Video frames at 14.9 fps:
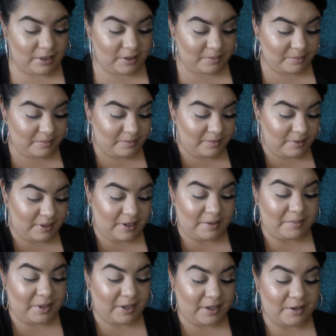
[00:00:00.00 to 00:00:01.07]
up, and
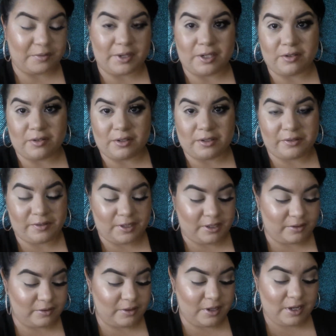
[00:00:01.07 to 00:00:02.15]
I'm not gonna redo this
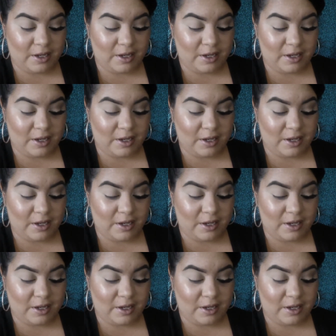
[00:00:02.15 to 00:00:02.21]
video.